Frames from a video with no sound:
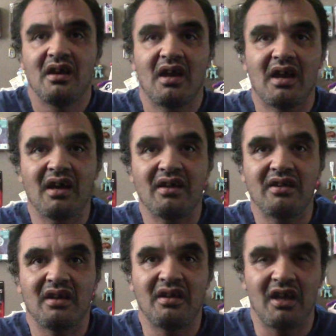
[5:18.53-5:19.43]
had
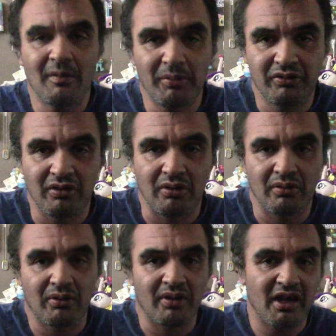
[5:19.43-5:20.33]
an
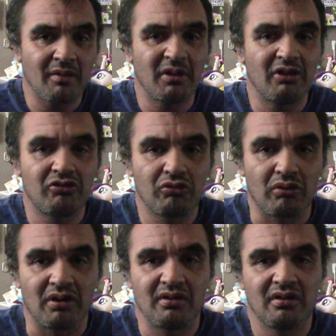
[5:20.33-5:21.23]
episode, or an animated
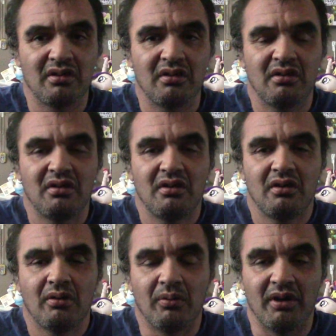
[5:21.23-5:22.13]
short,
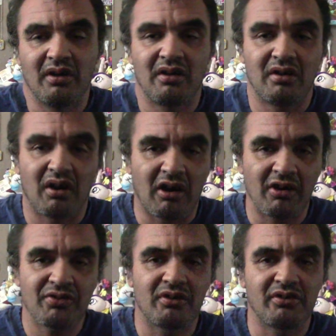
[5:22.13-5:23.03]
where
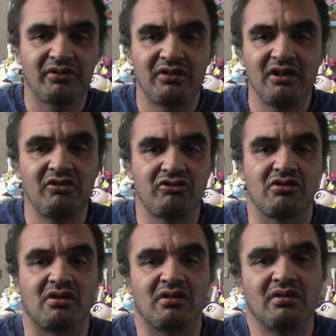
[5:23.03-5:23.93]
Arthur's
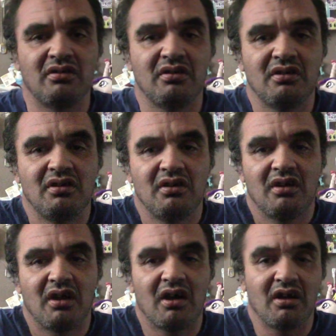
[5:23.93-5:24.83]
teacher
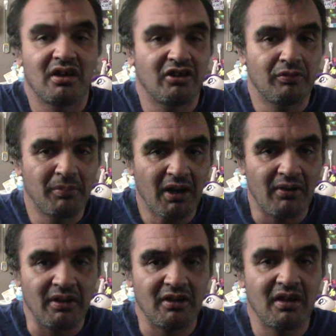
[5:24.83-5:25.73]
uh, gets
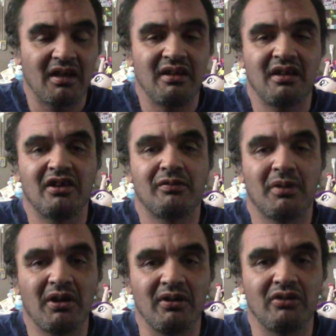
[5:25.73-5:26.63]
married, and he gets
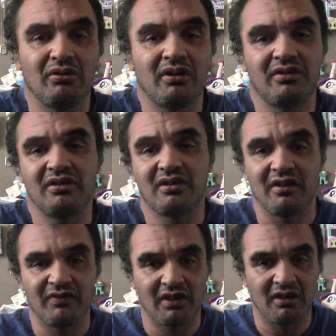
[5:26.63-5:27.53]
married to his
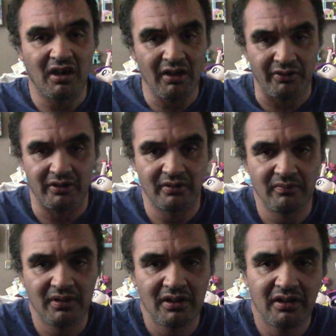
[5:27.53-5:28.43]
significant other.
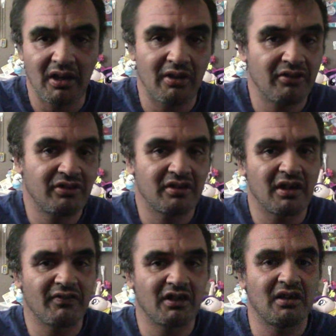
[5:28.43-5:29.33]
Now, his
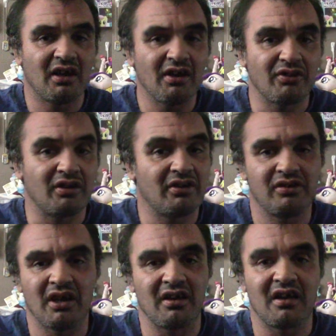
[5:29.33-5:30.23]
significant other is
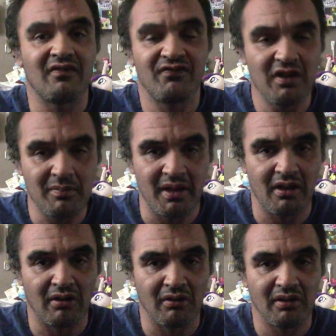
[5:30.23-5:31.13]
not a
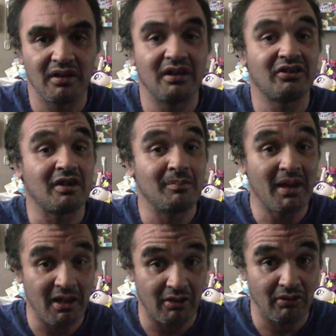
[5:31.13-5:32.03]
female, it's a
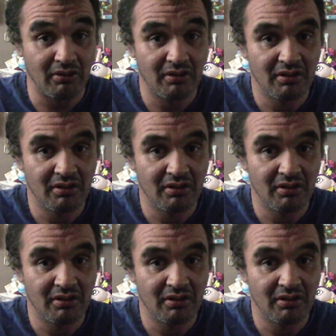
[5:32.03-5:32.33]
male.